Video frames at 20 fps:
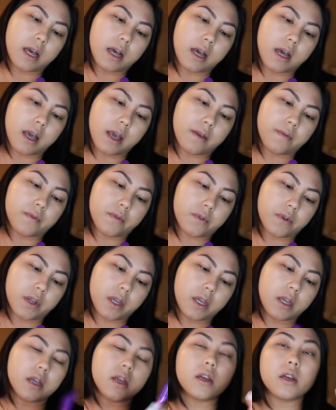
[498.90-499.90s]

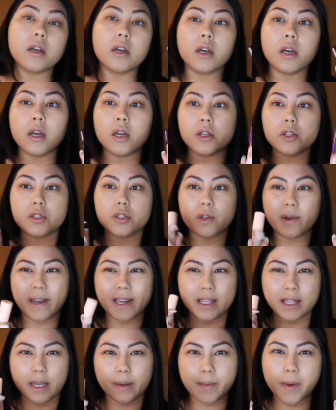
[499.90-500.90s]
Ivory. So I
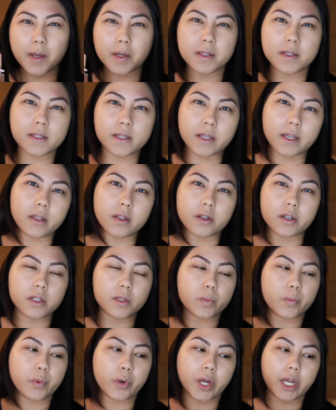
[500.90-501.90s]
like my concealers
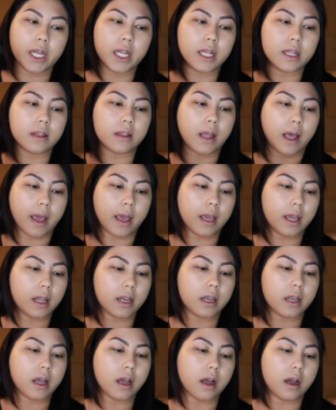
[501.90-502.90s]
pretty light,
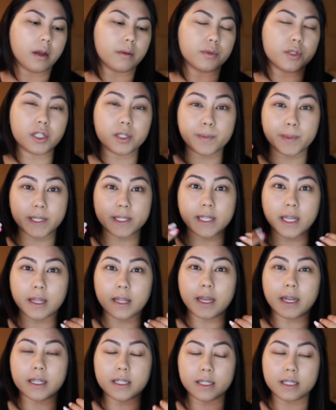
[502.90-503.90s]
just because I
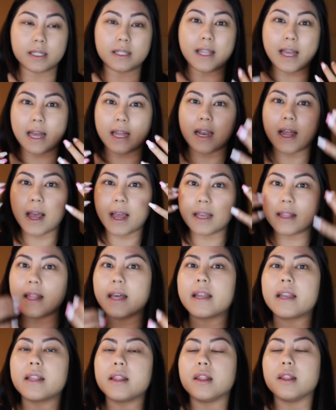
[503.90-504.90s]
like that
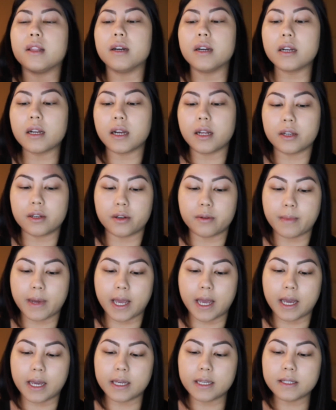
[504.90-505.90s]
highlighted look under
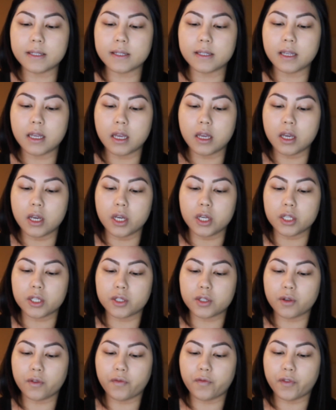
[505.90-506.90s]
my eyes.
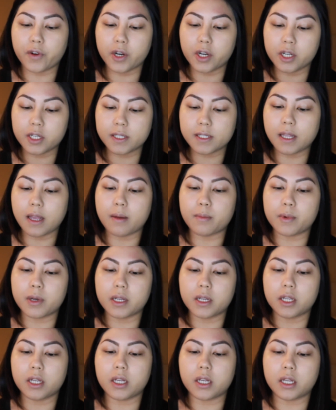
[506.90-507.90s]
So first I'm
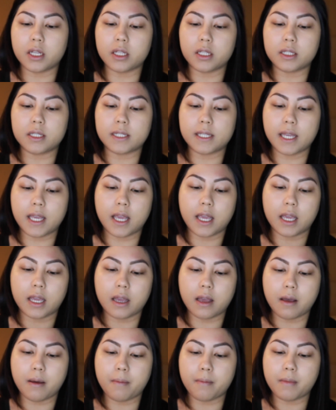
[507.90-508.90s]
gonna
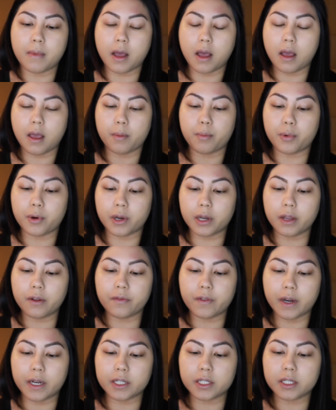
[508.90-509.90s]
take my Pretty
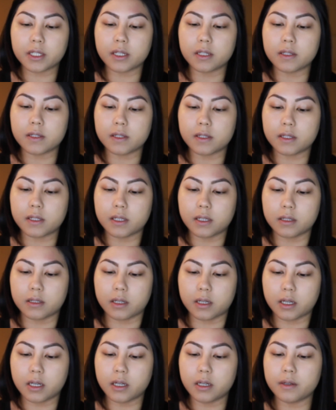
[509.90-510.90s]
Fresh
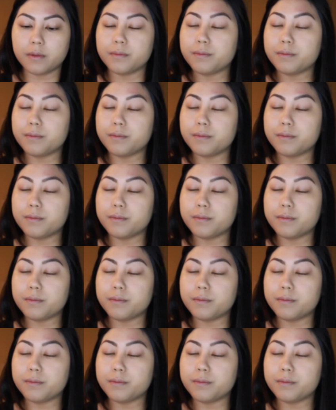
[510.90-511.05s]
concealer,